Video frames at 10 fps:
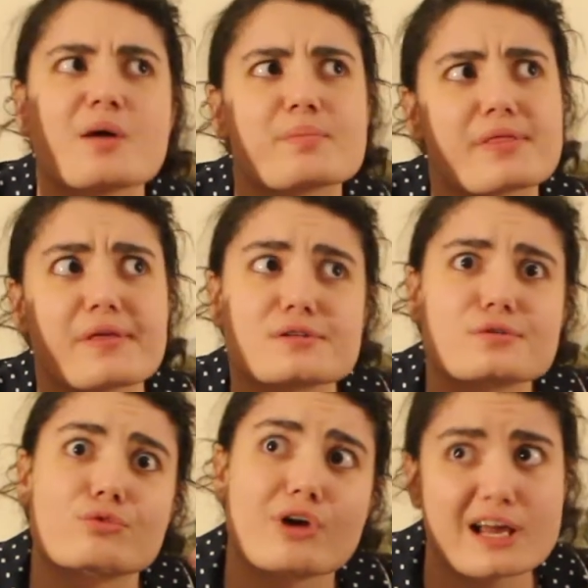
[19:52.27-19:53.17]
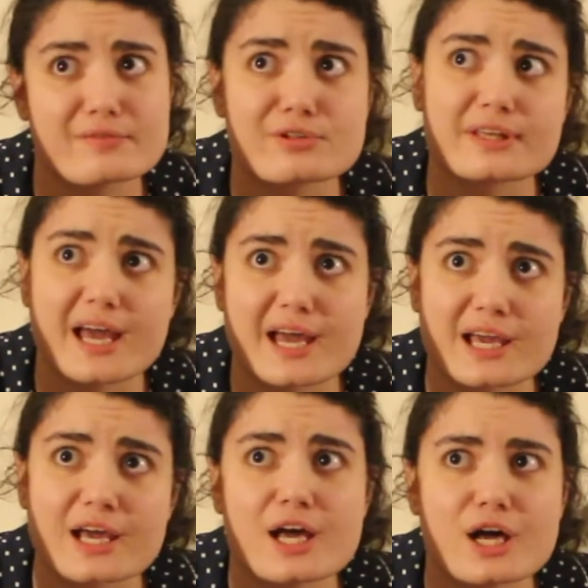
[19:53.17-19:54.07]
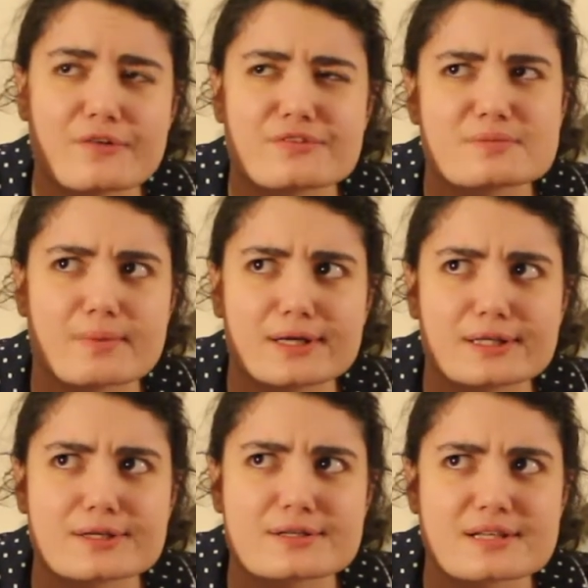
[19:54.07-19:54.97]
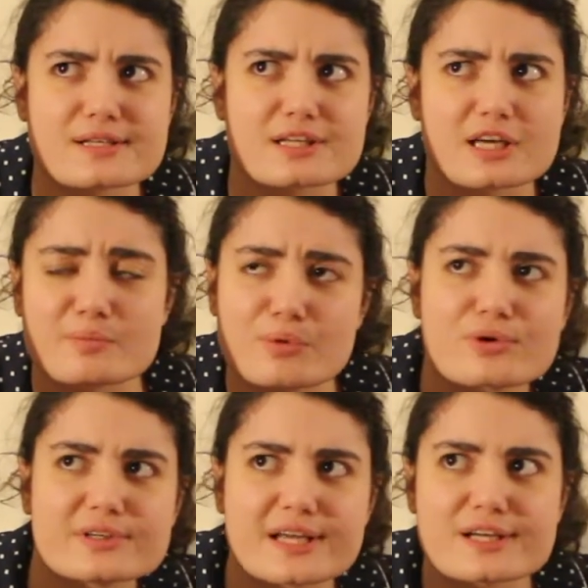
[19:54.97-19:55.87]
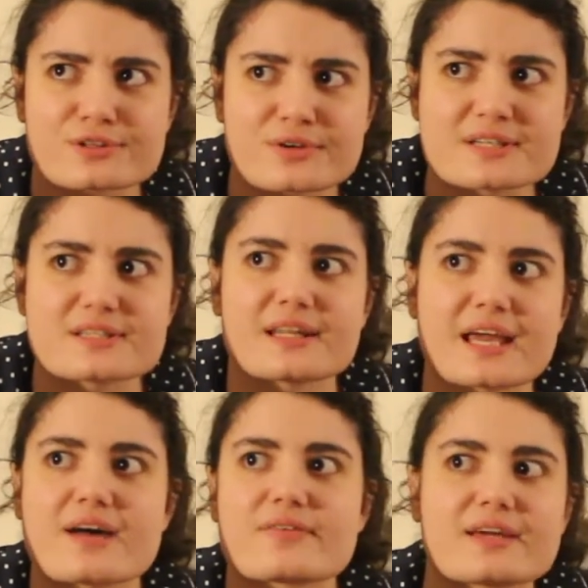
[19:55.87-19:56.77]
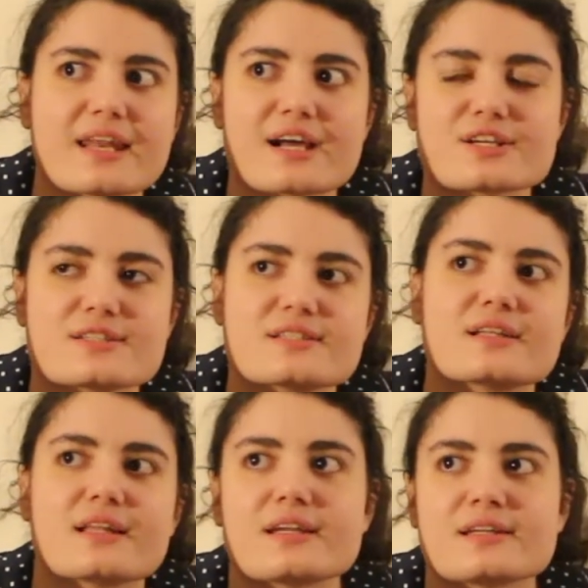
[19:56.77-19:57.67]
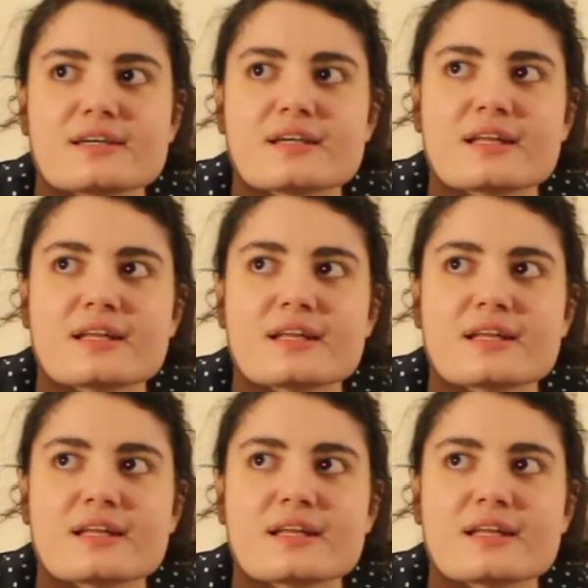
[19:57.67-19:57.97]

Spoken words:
But then there's a rival gang of smugglers that's like more dangerous and they have connections to London,